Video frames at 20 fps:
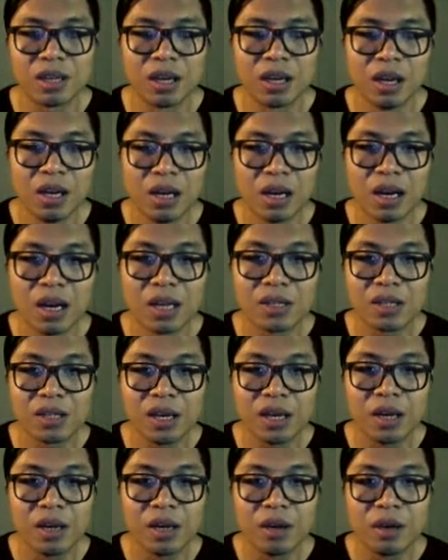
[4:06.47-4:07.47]
Let's say
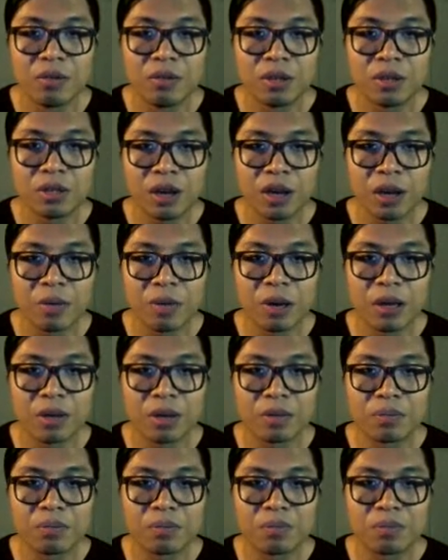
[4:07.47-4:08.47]
we're talking about
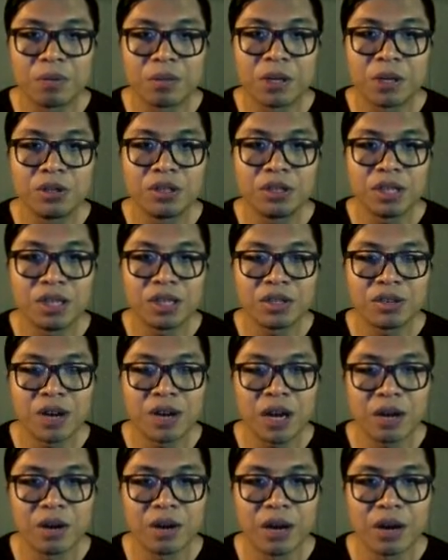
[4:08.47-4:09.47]
producing track on
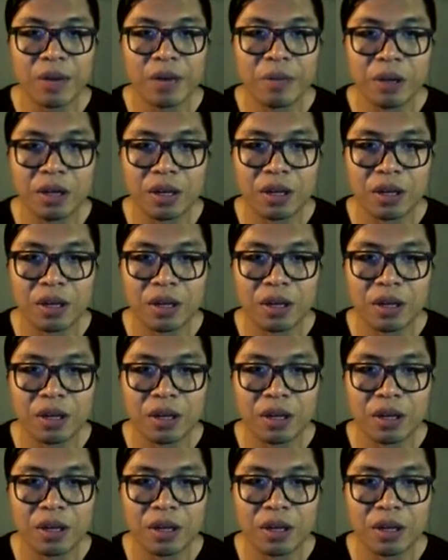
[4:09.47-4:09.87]
Ableton.